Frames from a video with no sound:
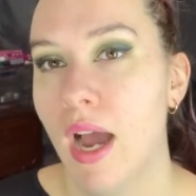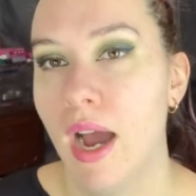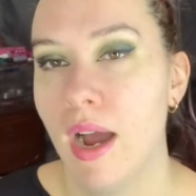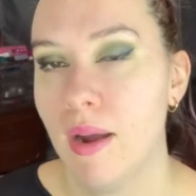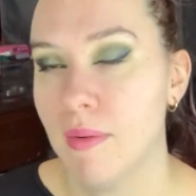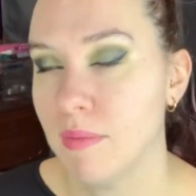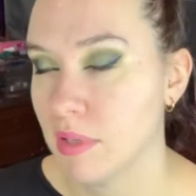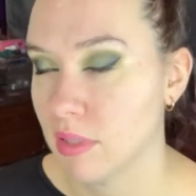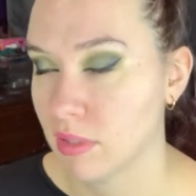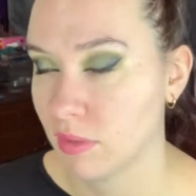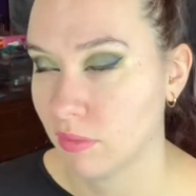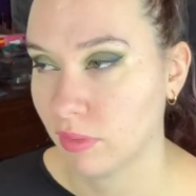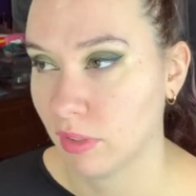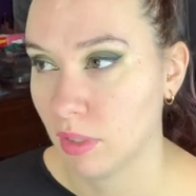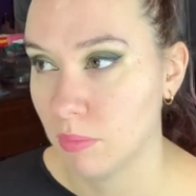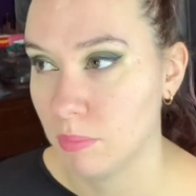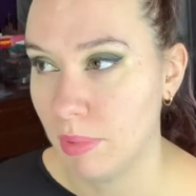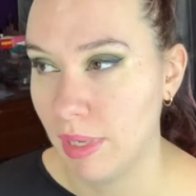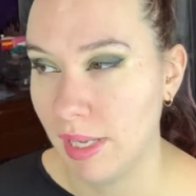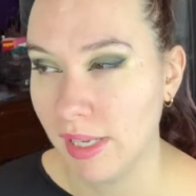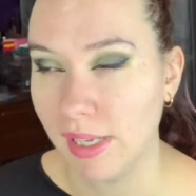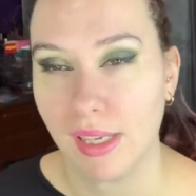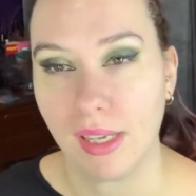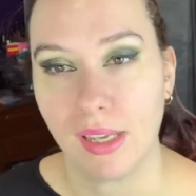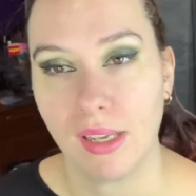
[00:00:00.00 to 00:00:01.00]
just for a
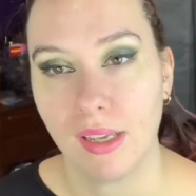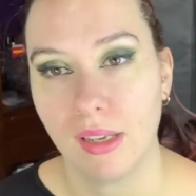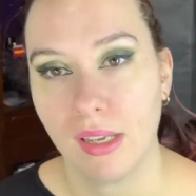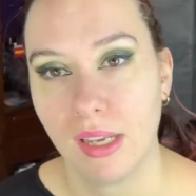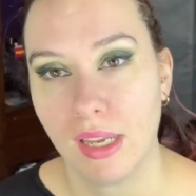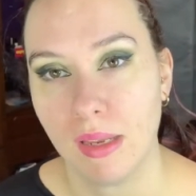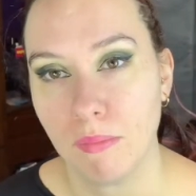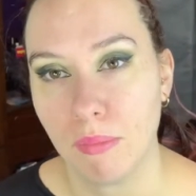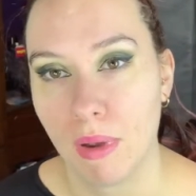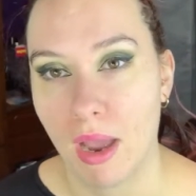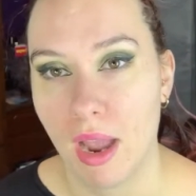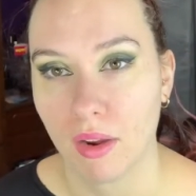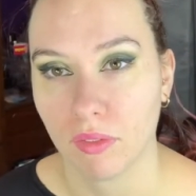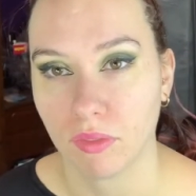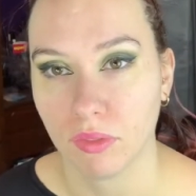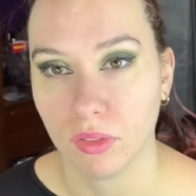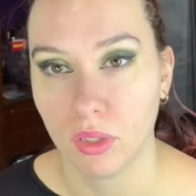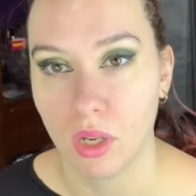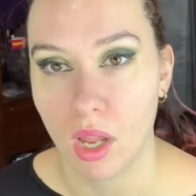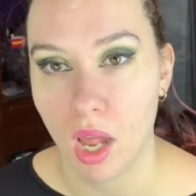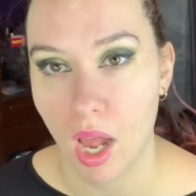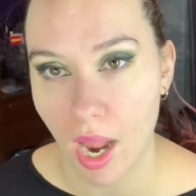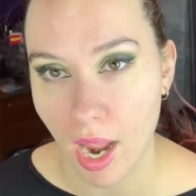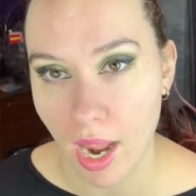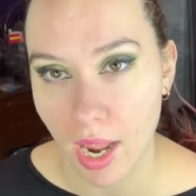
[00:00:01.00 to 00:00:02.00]
big impactful
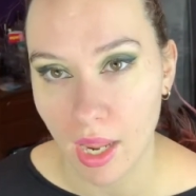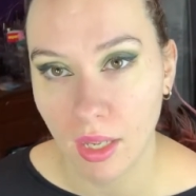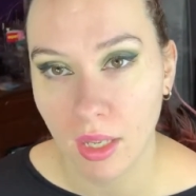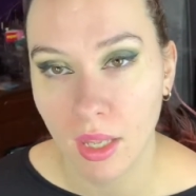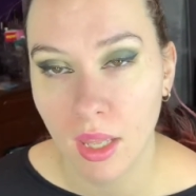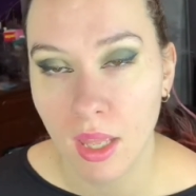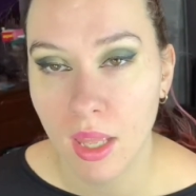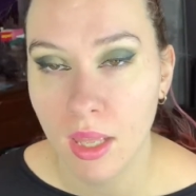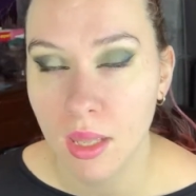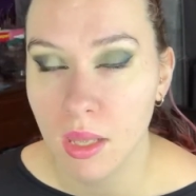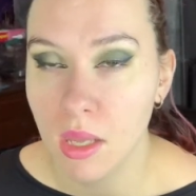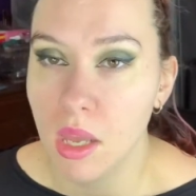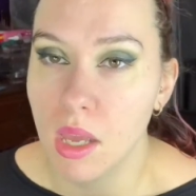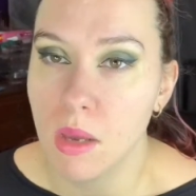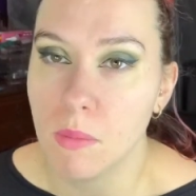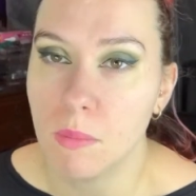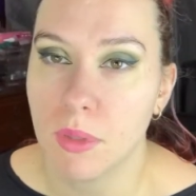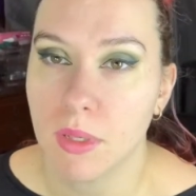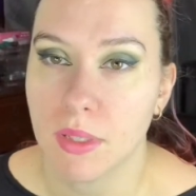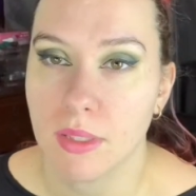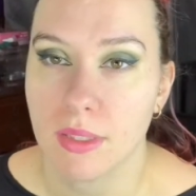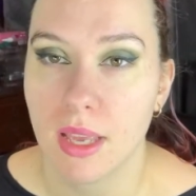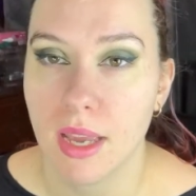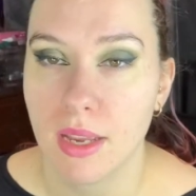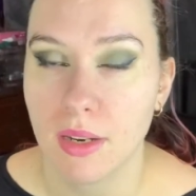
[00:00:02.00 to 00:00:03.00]
eye,
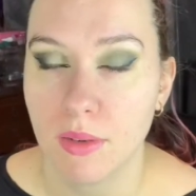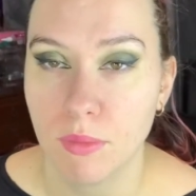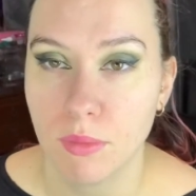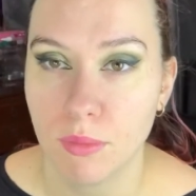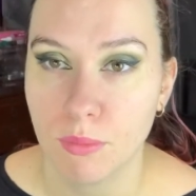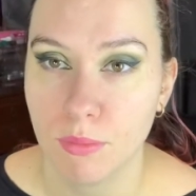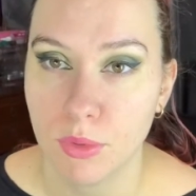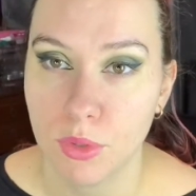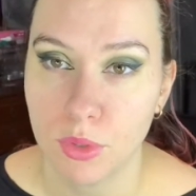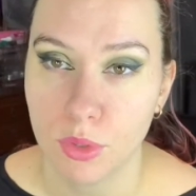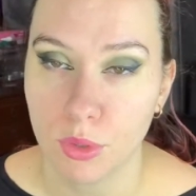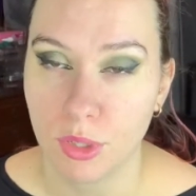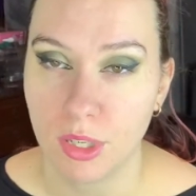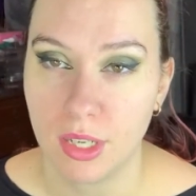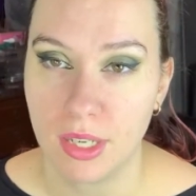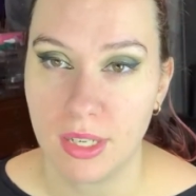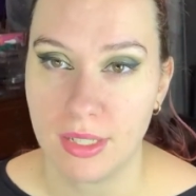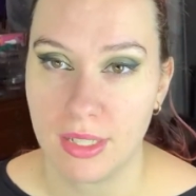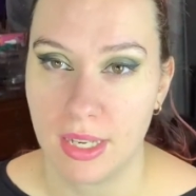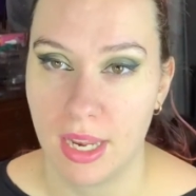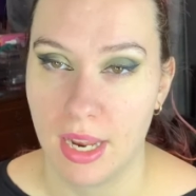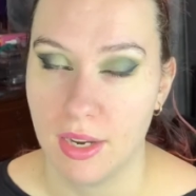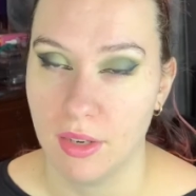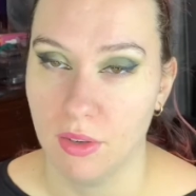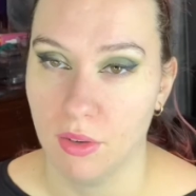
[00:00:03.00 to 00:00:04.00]
because I do
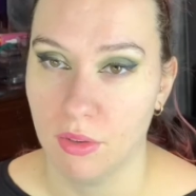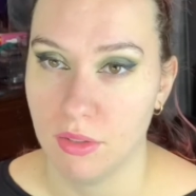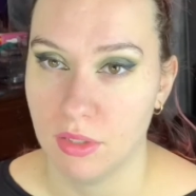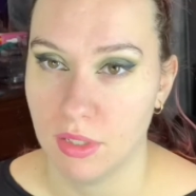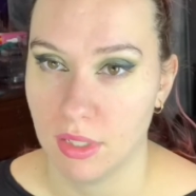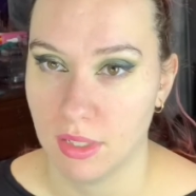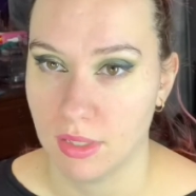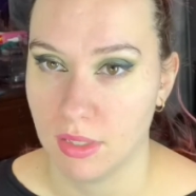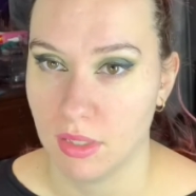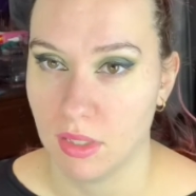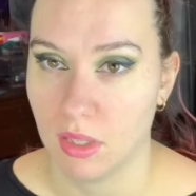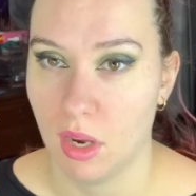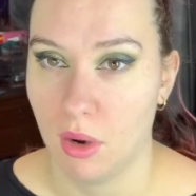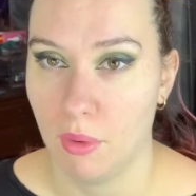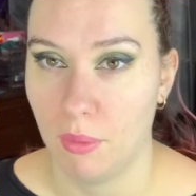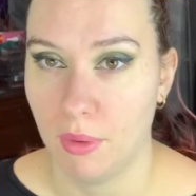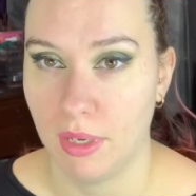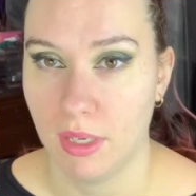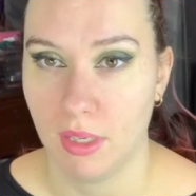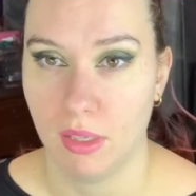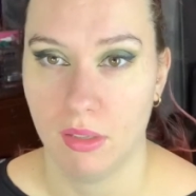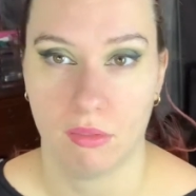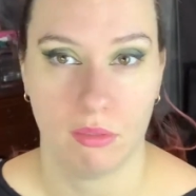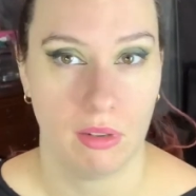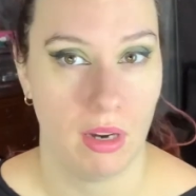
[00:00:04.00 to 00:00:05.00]
intend on just
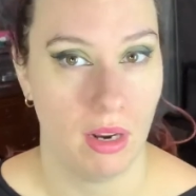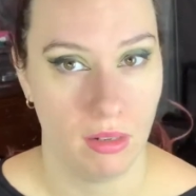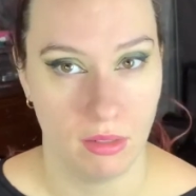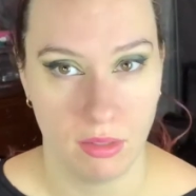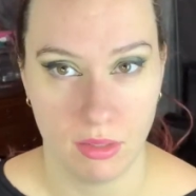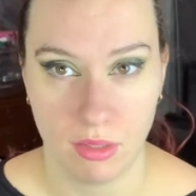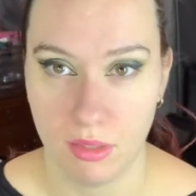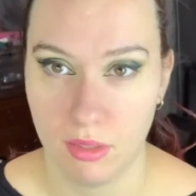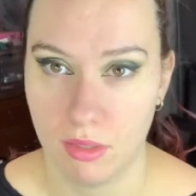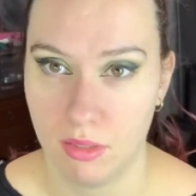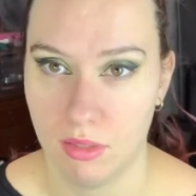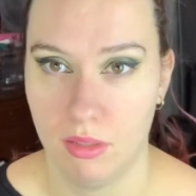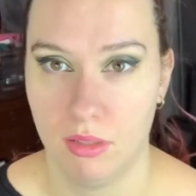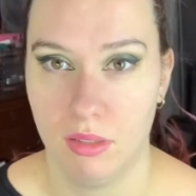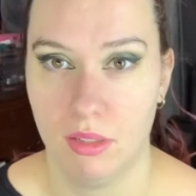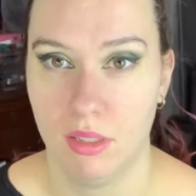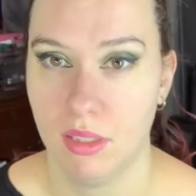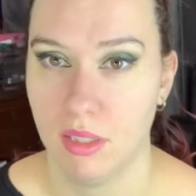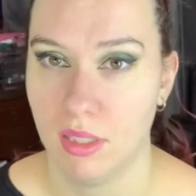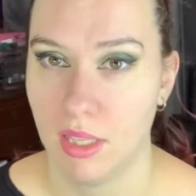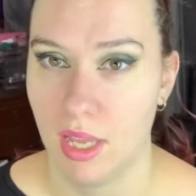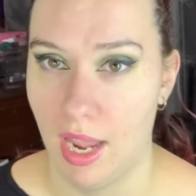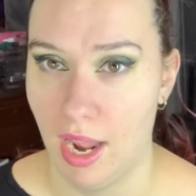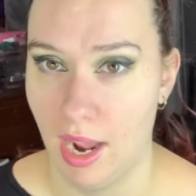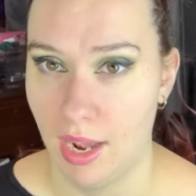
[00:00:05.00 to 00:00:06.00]
going around
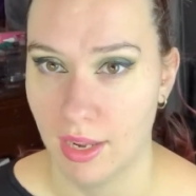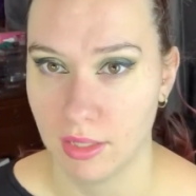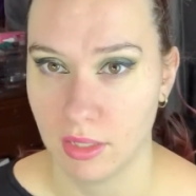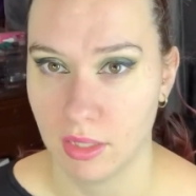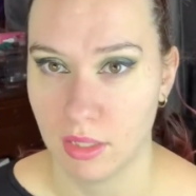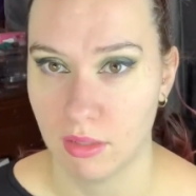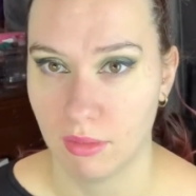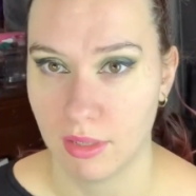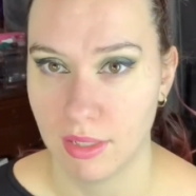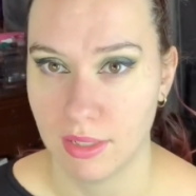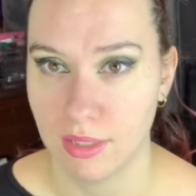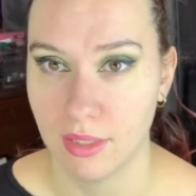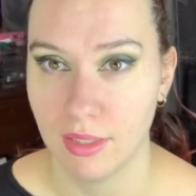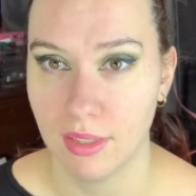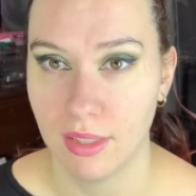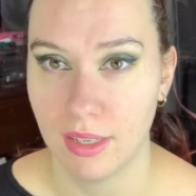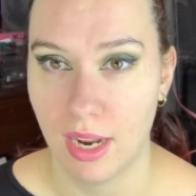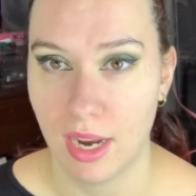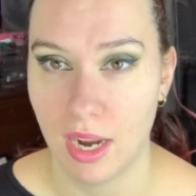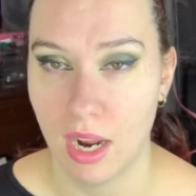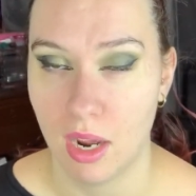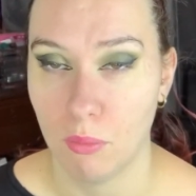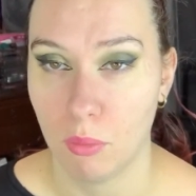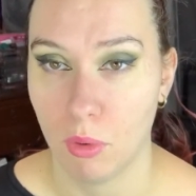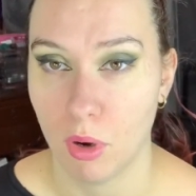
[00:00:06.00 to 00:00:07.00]
the house the rest of the
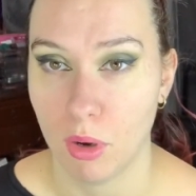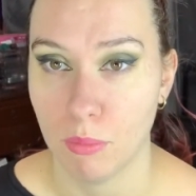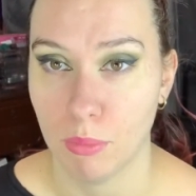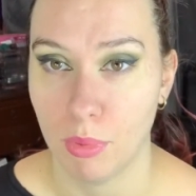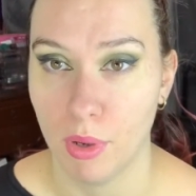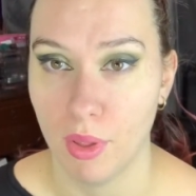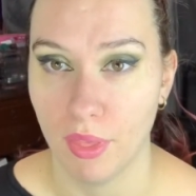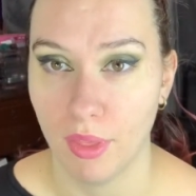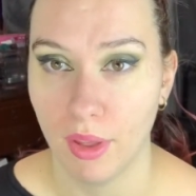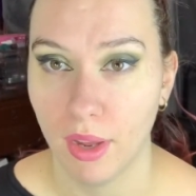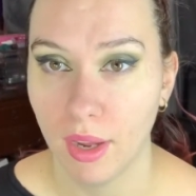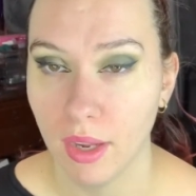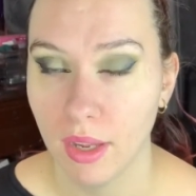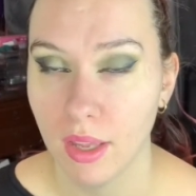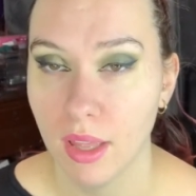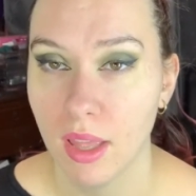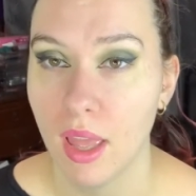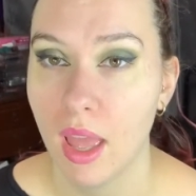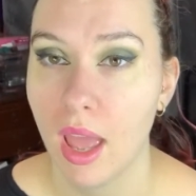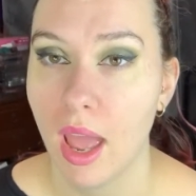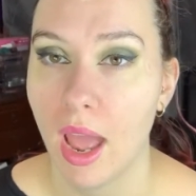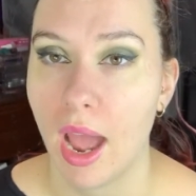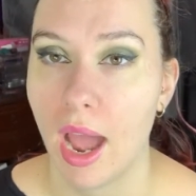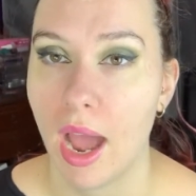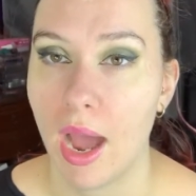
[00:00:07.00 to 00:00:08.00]
day. I won't bother,
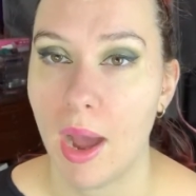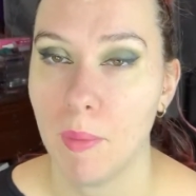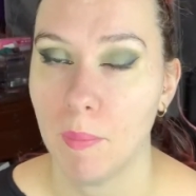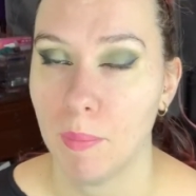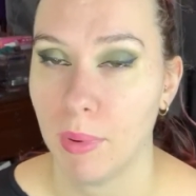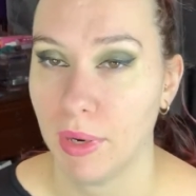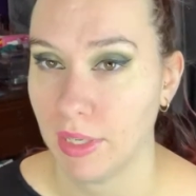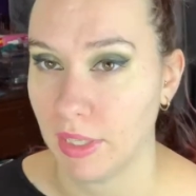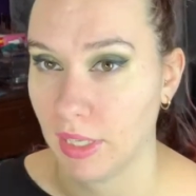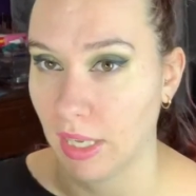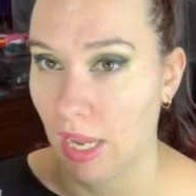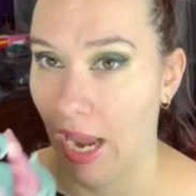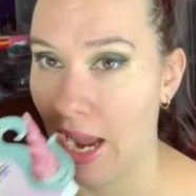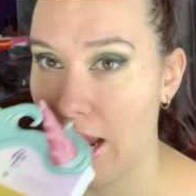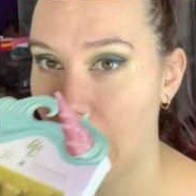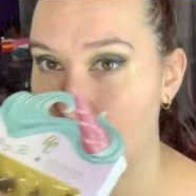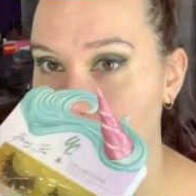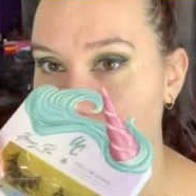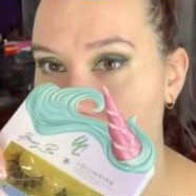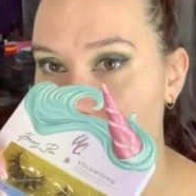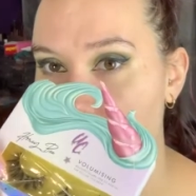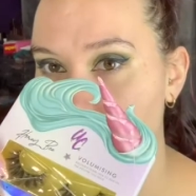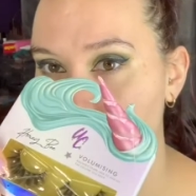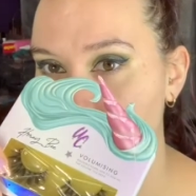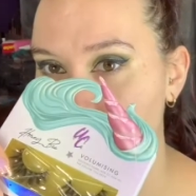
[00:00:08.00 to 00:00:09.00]
but you can
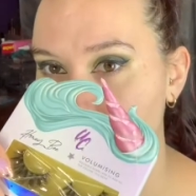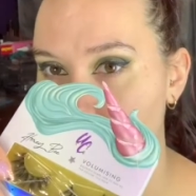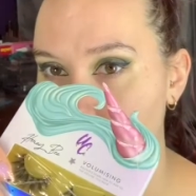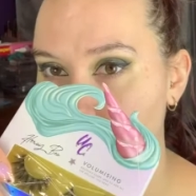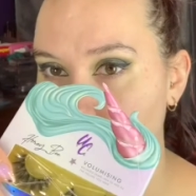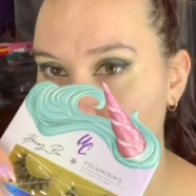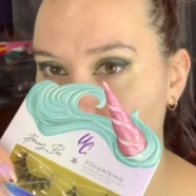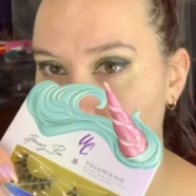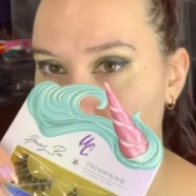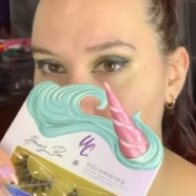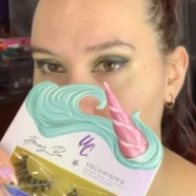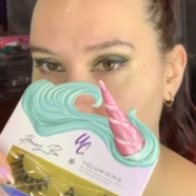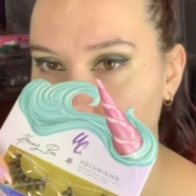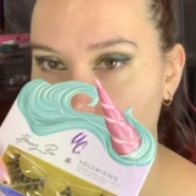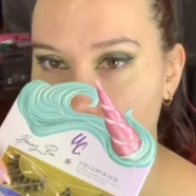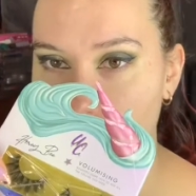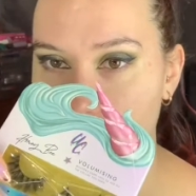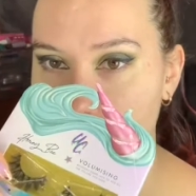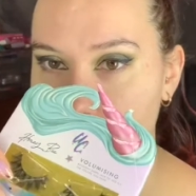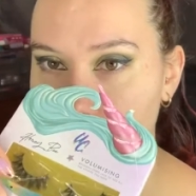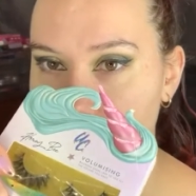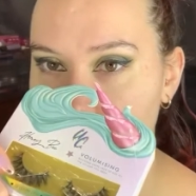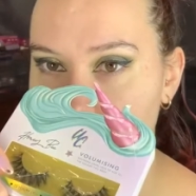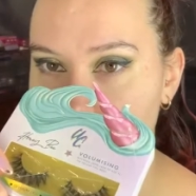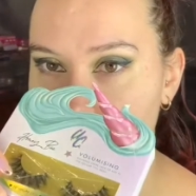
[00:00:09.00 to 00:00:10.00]
add something like
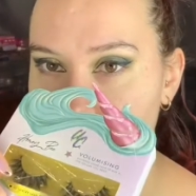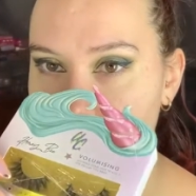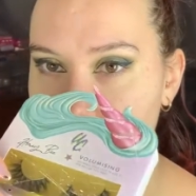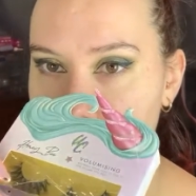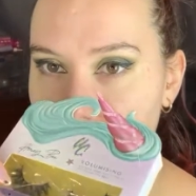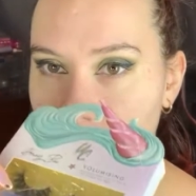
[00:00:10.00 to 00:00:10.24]
this.